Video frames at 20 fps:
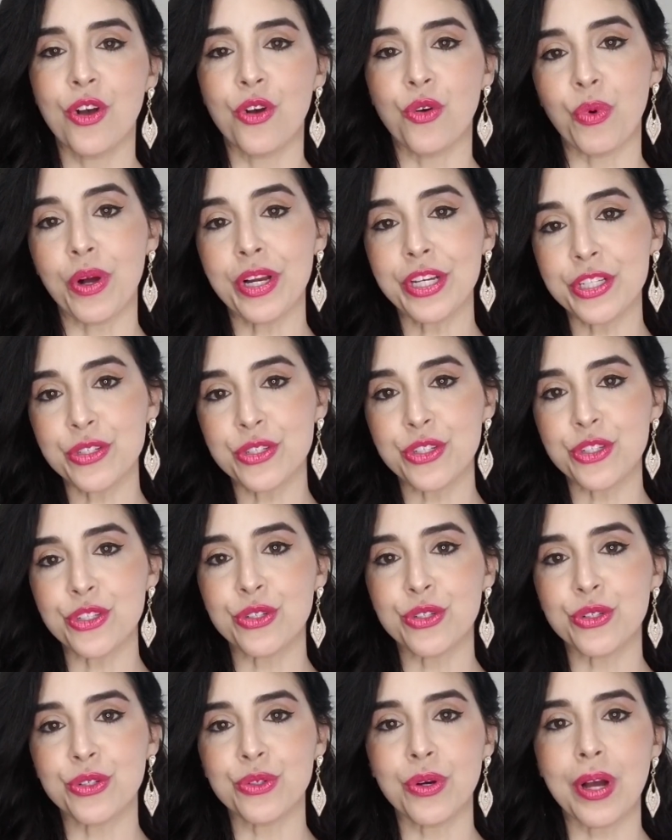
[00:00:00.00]
what you
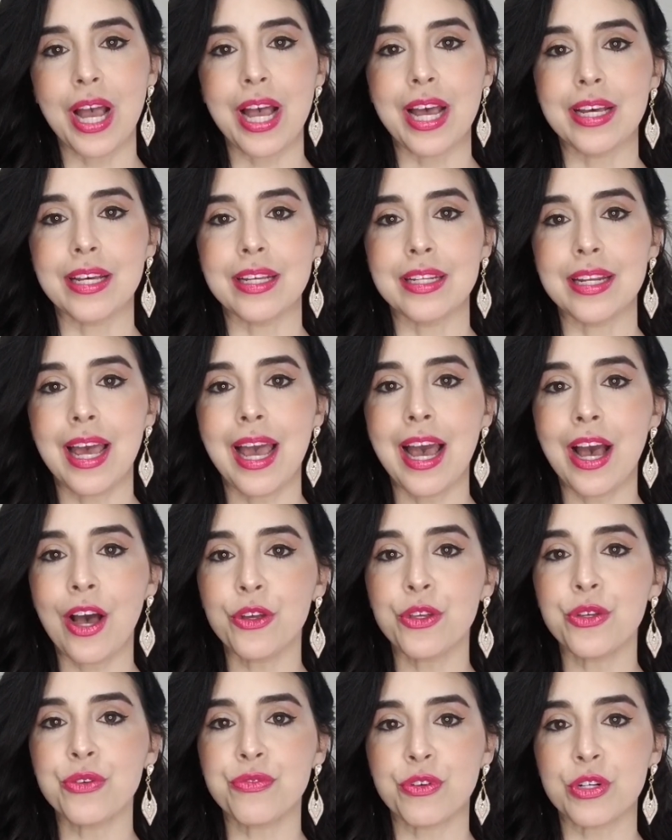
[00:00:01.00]
do, and
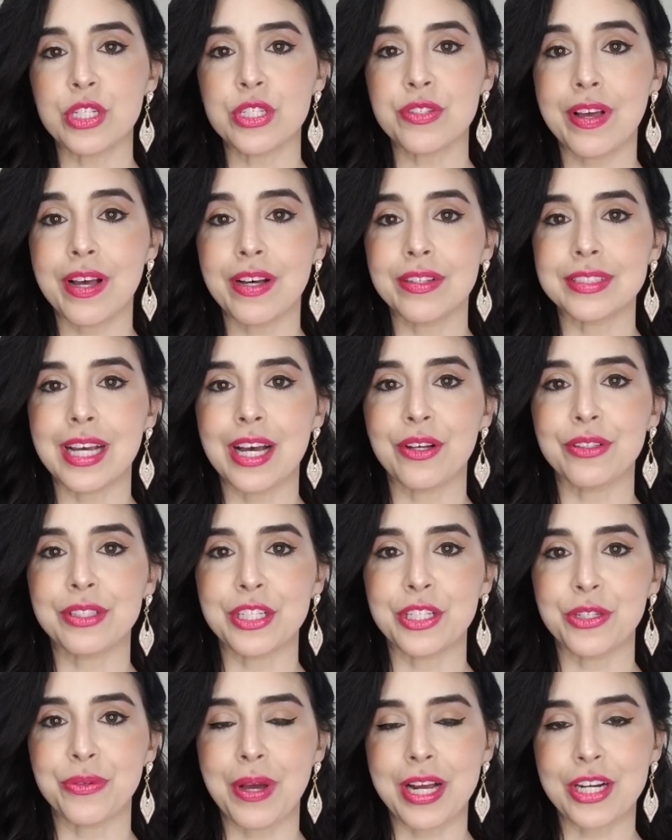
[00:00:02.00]
how you first found out
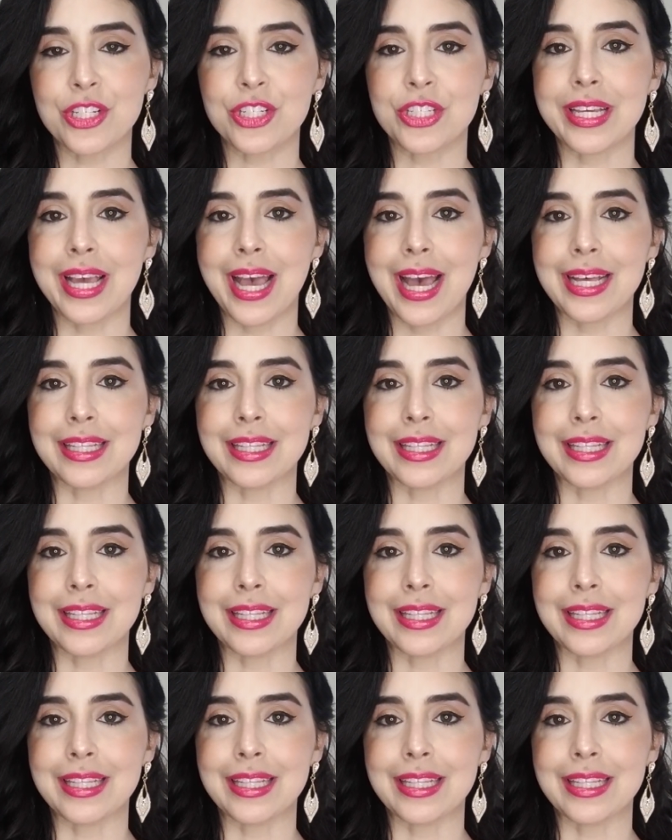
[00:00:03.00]
that you actually had